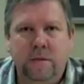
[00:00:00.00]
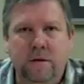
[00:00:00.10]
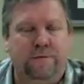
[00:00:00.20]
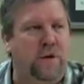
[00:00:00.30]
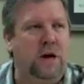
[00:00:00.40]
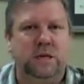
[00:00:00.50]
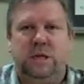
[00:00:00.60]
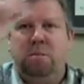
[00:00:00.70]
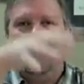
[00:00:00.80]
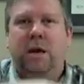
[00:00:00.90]
The fun's
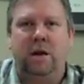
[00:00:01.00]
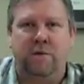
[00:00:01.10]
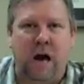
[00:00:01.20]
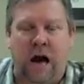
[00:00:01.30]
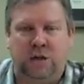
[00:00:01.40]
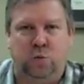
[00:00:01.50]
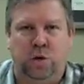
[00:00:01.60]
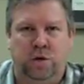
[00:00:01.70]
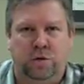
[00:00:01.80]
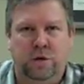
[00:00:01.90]
in the middle of God's
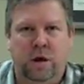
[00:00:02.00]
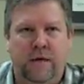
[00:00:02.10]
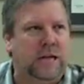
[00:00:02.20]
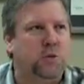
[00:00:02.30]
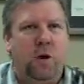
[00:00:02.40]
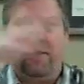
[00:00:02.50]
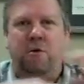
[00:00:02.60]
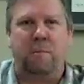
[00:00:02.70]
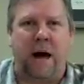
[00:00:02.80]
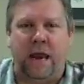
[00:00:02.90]
will. That's where
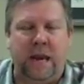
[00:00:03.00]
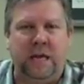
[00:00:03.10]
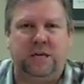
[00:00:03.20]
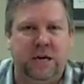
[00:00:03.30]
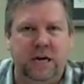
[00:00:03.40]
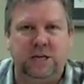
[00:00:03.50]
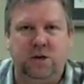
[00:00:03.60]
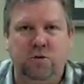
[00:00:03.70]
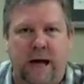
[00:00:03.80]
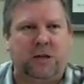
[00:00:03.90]
everybody needs to get
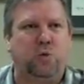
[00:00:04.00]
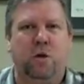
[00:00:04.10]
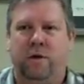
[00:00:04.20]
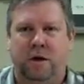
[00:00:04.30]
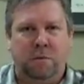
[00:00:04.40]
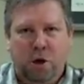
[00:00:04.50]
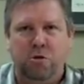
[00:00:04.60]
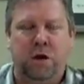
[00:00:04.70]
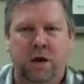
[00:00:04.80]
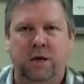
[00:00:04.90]
to. That's where the
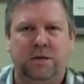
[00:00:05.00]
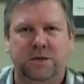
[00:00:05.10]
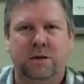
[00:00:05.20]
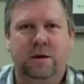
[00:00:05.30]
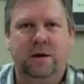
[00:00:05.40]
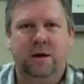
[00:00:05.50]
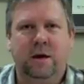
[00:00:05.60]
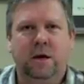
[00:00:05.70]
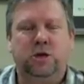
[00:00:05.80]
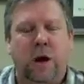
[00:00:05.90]
communion is.
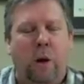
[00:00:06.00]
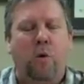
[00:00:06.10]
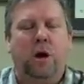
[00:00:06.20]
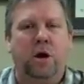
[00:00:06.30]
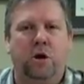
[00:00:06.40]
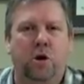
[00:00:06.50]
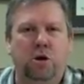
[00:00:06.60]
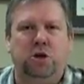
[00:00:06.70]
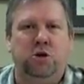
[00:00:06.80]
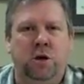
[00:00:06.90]
So I want to
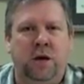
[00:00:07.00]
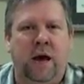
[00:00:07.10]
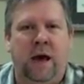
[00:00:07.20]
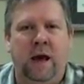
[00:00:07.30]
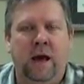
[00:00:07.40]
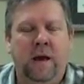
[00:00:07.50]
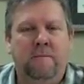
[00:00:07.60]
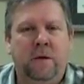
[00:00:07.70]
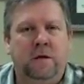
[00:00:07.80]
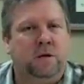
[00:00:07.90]
encourage you today,
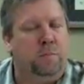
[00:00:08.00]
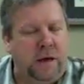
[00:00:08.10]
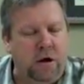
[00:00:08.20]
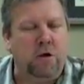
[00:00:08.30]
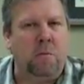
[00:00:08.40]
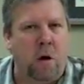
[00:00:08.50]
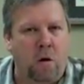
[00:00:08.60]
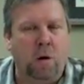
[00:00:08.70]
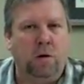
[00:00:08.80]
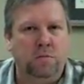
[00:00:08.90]
be here
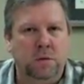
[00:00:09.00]
tomorrow.